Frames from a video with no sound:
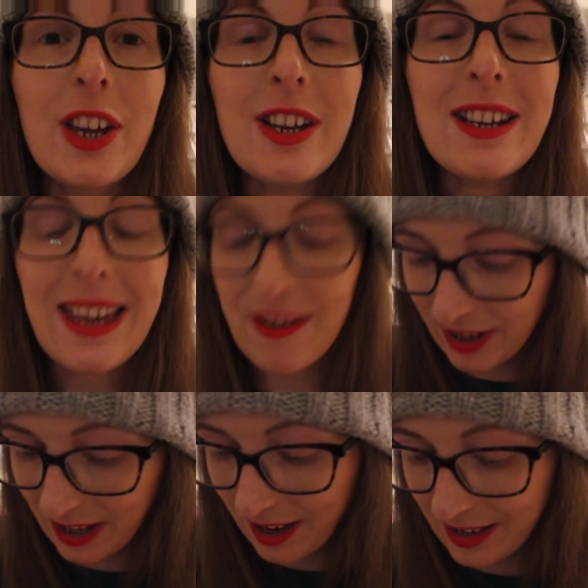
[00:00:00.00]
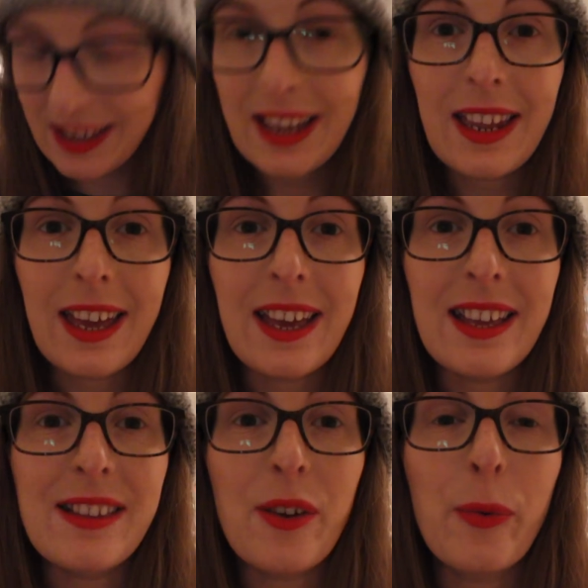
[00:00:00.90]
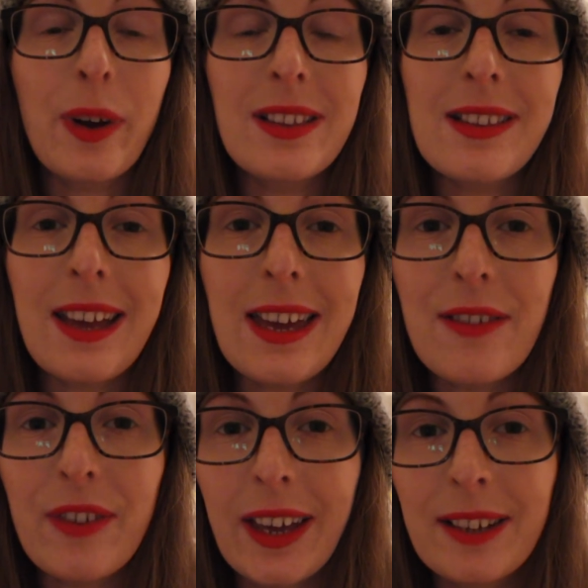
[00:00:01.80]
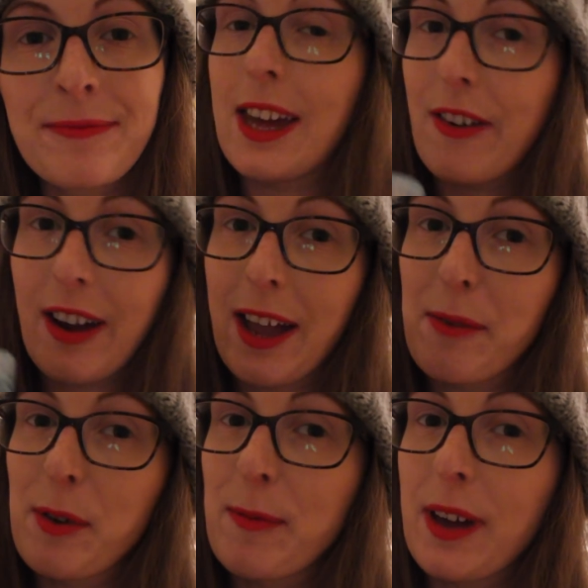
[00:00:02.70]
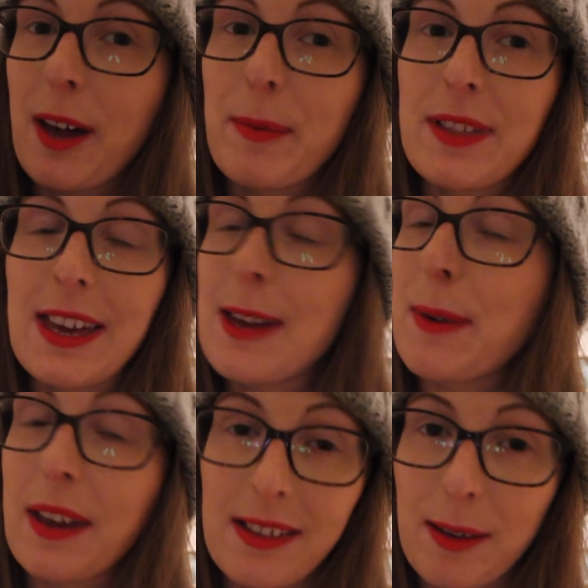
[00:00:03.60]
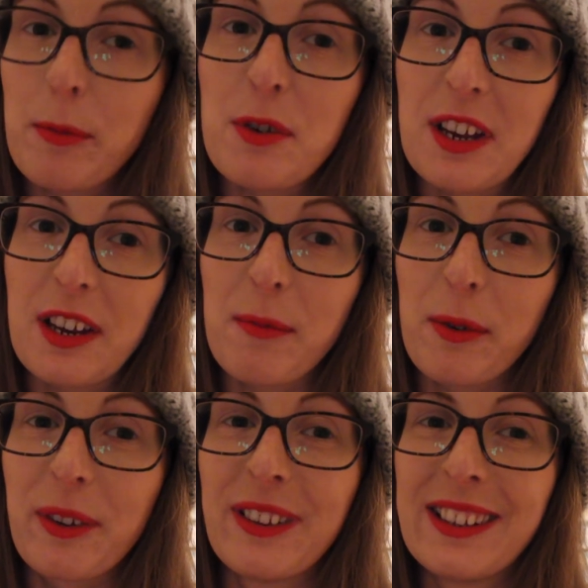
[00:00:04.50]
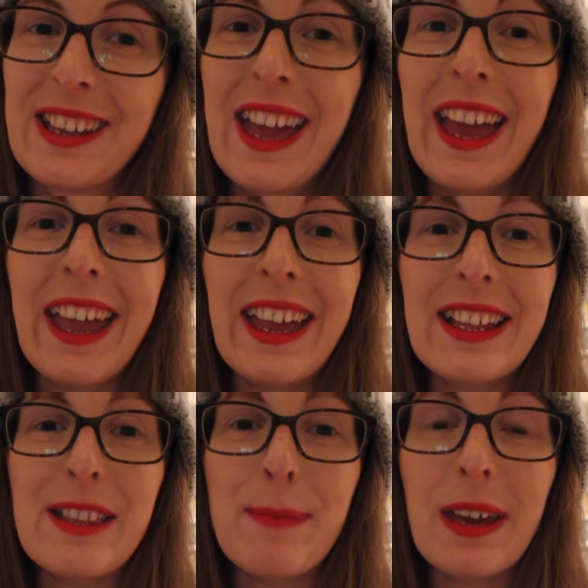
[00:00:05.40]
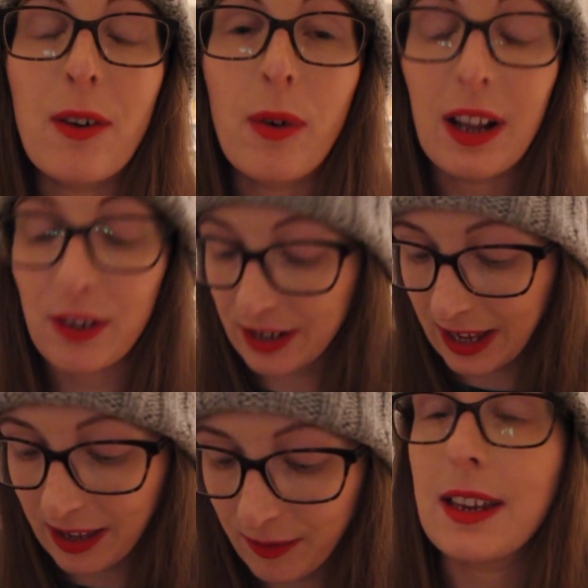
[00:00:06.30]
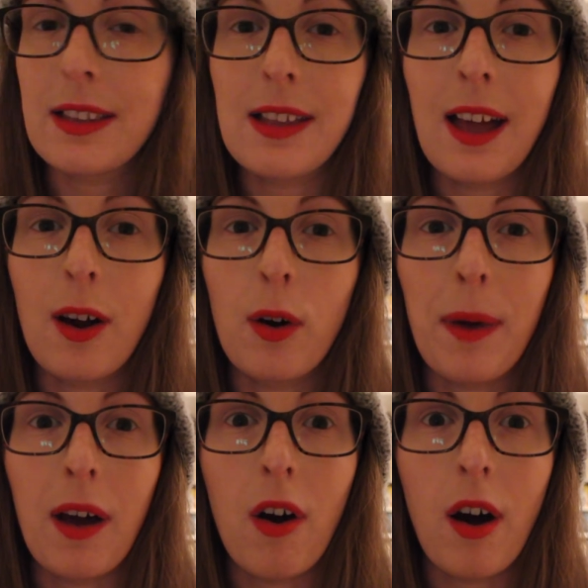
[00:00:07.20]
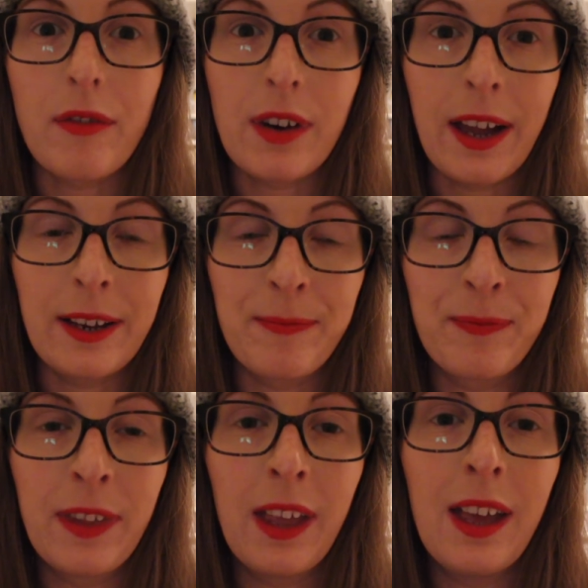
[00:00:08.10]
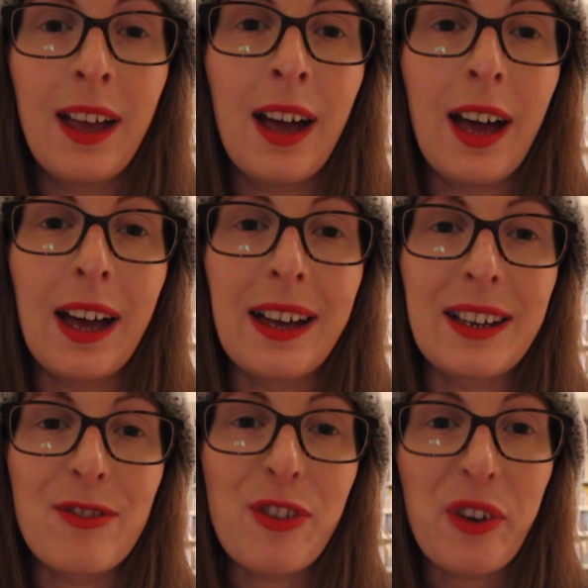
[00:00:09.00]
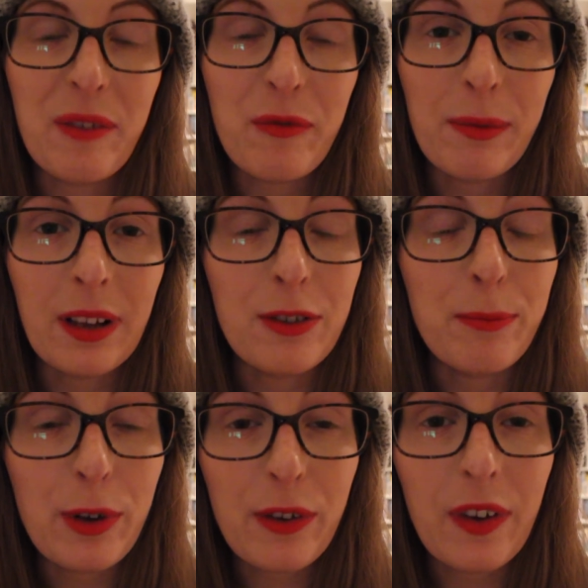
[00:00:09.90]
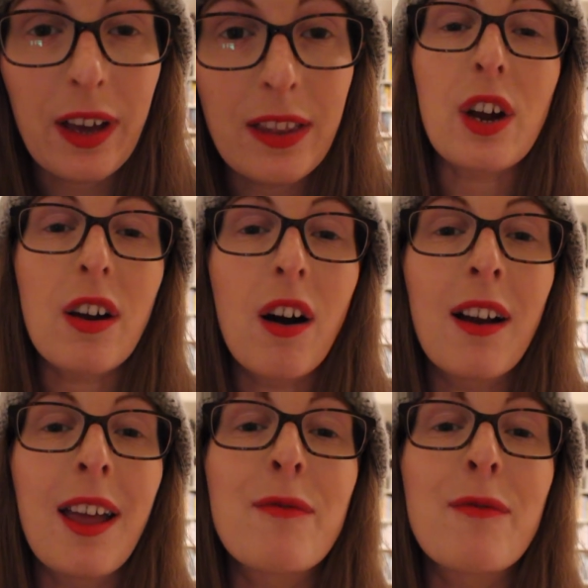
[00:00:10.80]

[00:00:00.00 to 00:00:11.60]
Good evening, guys. It is Wednesday evening. Here I am with my cup of tea because I'm predictable. It's been quite a long day. It is now about 9:30 and I've just got in from London Book Fair. I can't